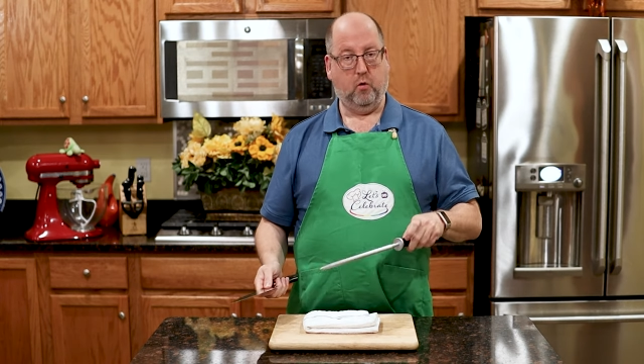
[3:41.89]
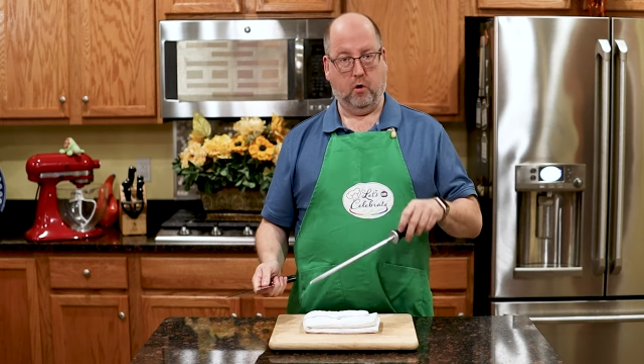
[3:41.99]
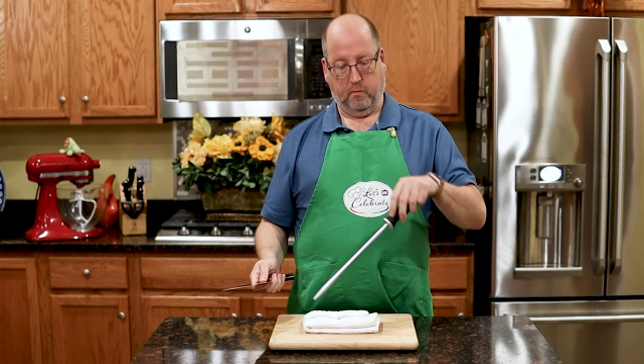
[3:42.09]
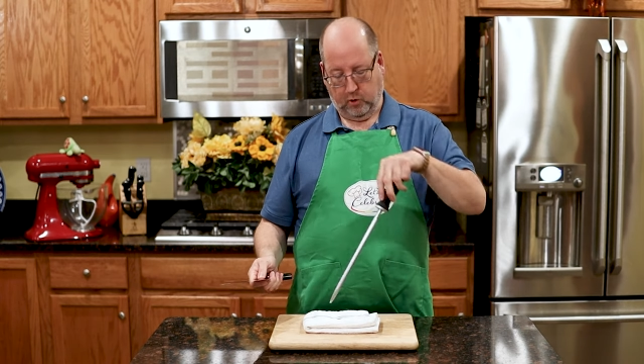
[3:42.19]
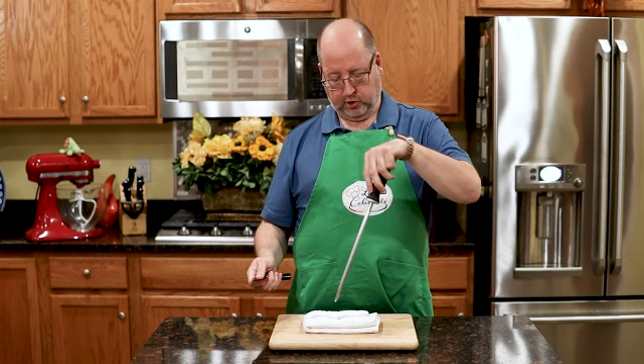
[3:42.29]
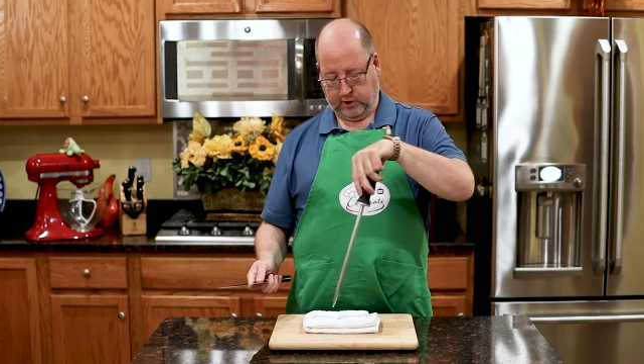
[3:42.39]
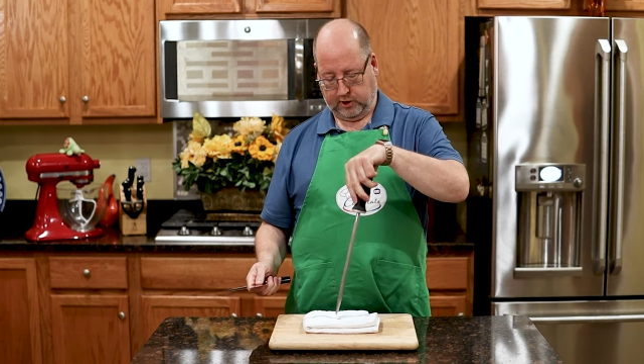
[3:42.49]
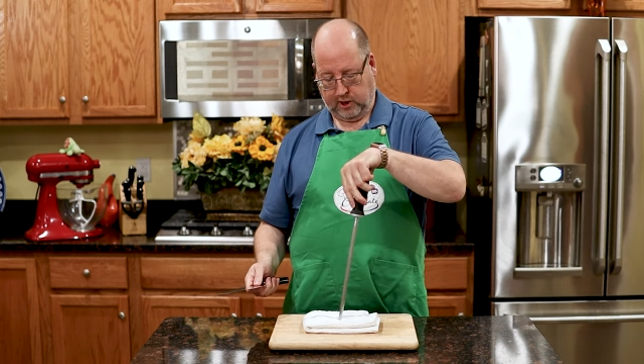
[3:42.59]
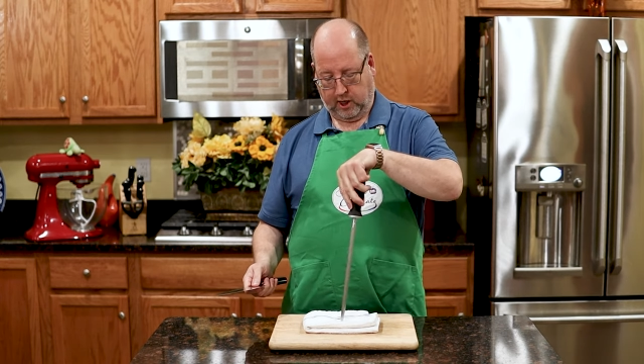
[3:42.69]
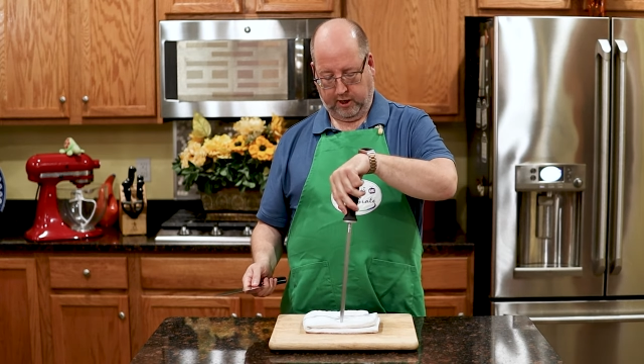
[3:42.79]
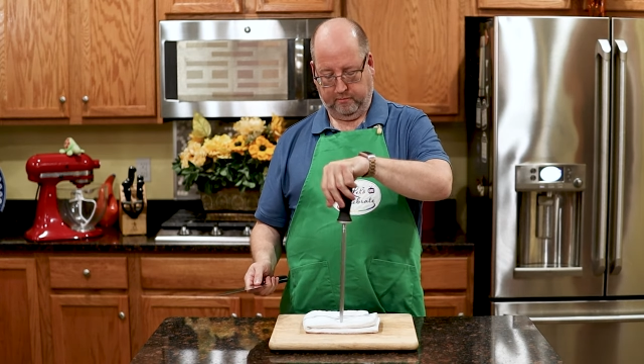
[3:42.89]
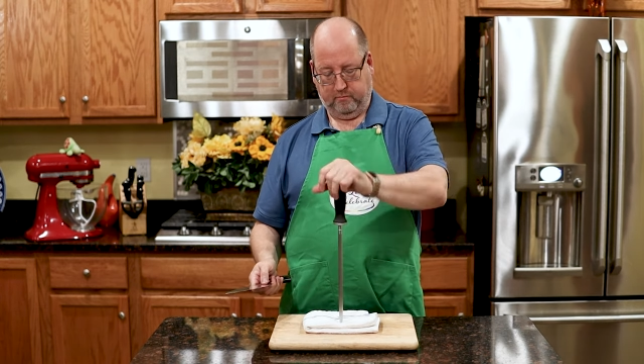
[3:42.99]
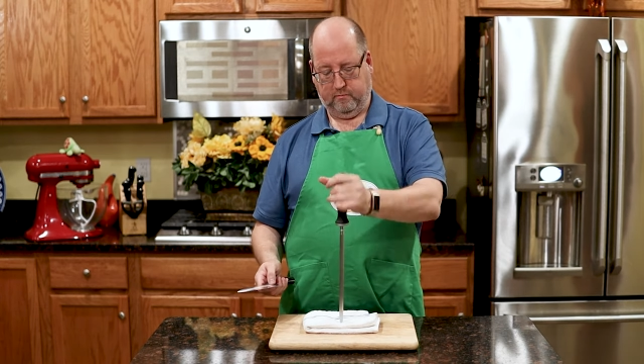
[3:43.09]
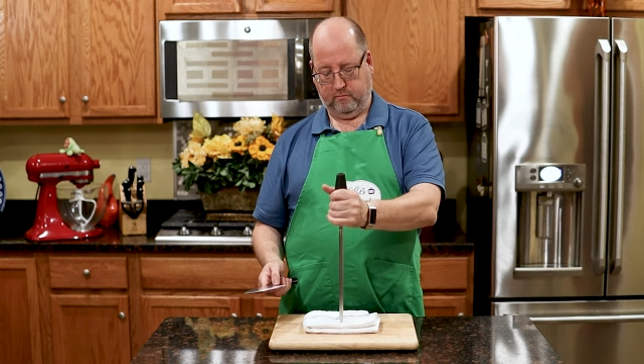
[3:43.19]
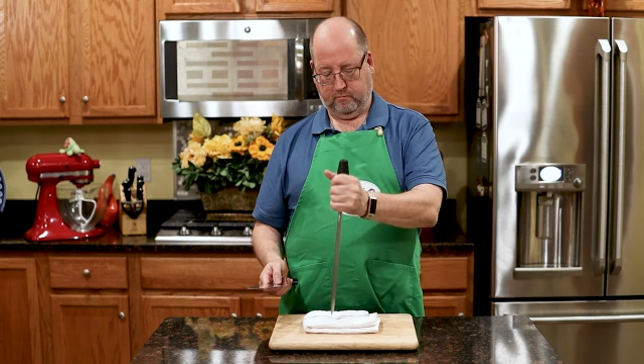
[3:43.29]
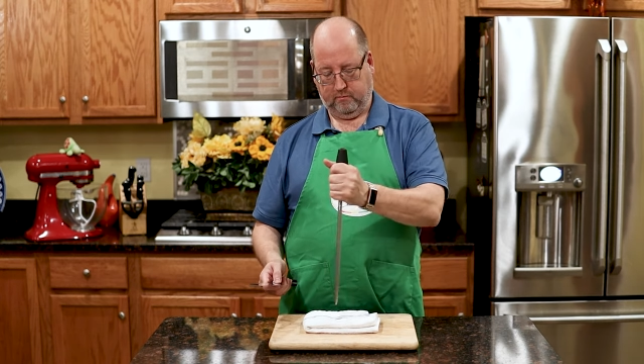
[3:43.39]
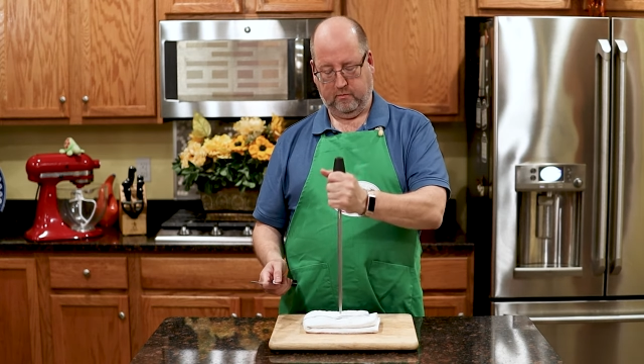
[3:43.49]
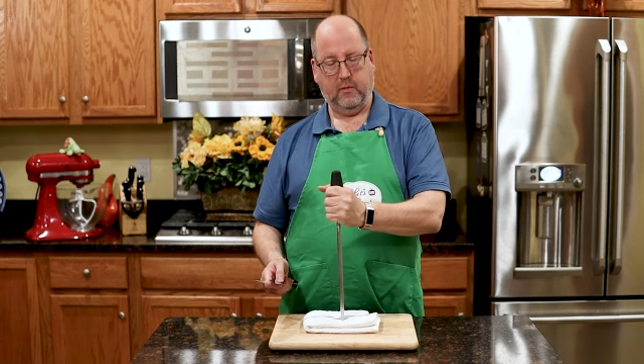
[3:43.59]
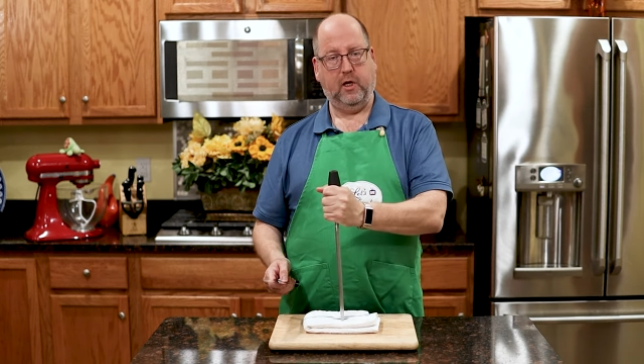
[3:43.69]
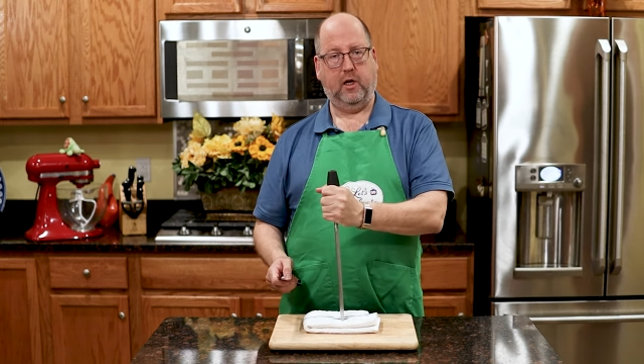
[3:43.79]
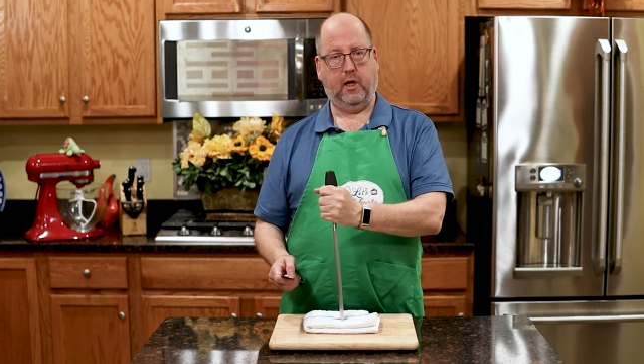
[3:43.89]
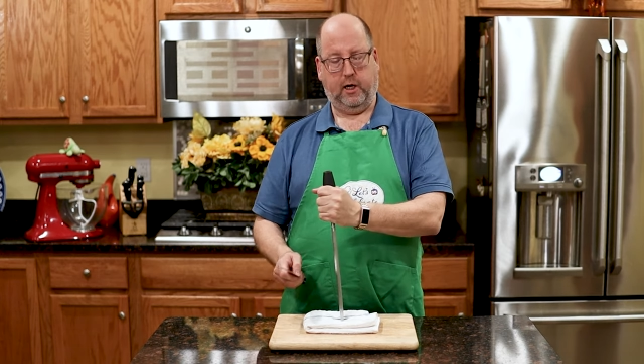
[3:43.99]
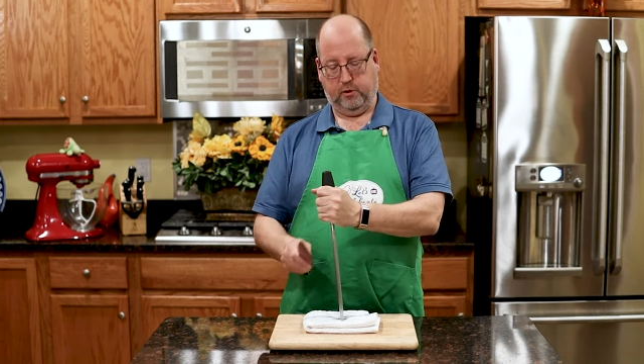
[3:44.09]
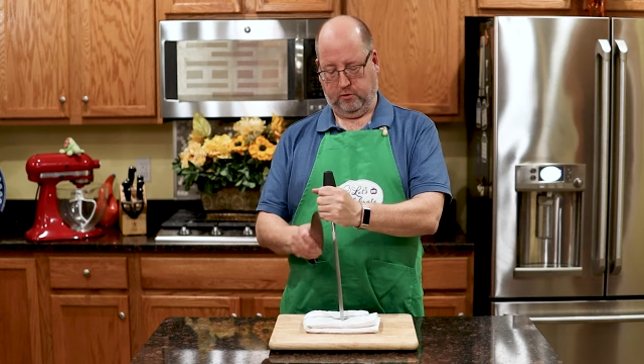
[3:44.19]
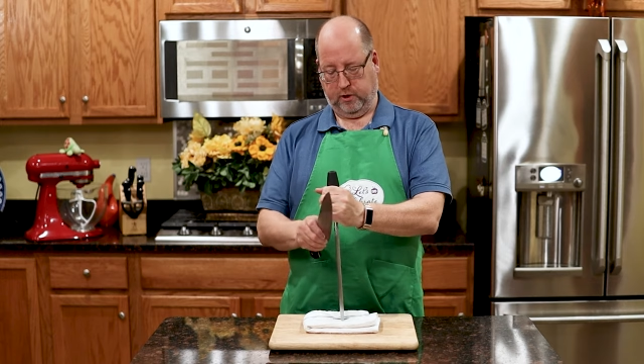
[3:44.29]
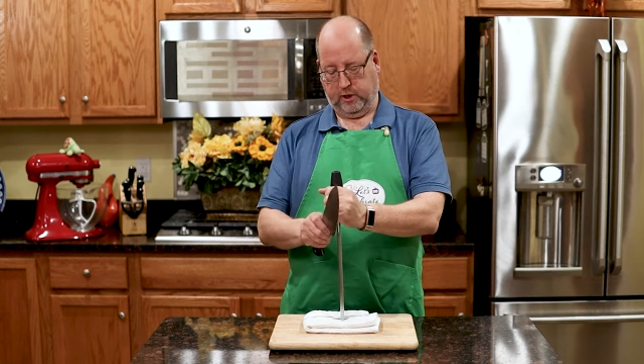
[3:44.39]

Or most of the time, I do